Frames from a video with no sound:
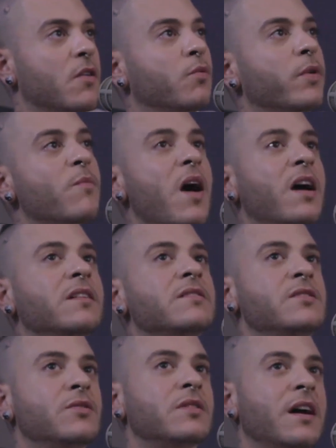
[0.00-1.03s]
We met in
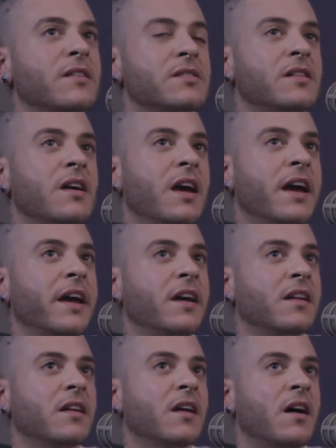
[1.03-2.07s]

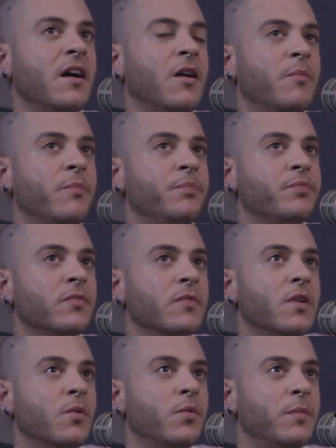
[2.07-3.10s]
2008.
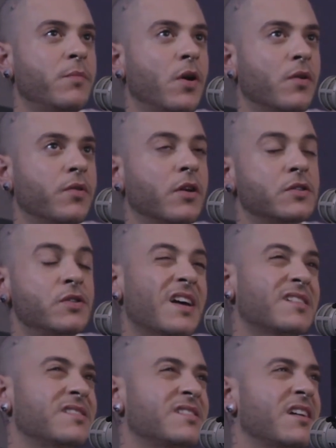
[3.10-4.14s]
We both, or
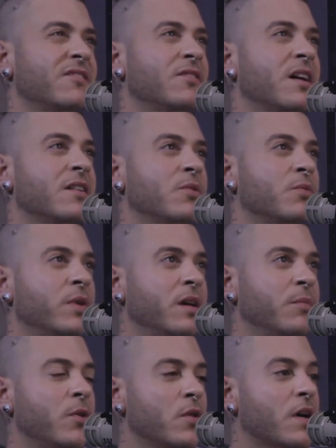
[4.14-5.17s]
2007 rather,
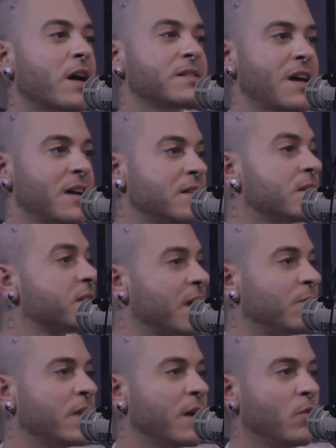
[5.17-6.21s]
we both got signed to the
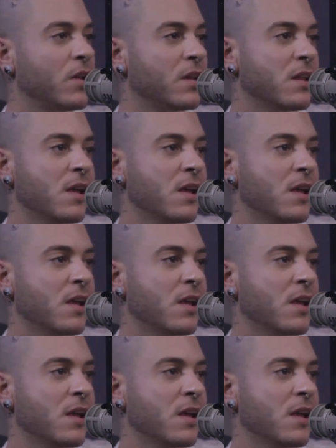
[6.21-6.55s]
same label.